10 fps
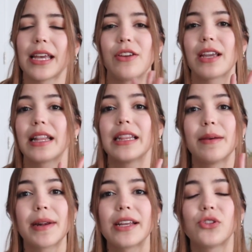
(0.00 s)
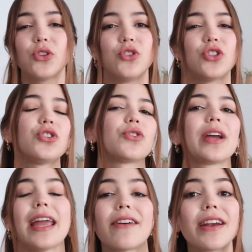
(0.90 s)
And you can limit it to just your
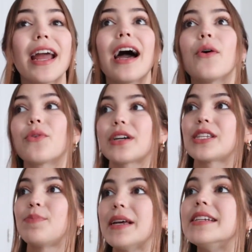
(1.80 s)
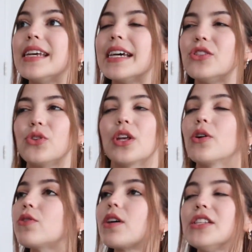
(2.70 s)
area or expand it to the
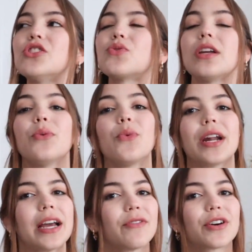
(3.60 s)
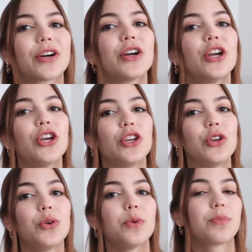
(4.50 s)
whole country, whatever
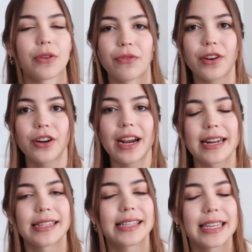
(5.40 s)
you prefer, and it's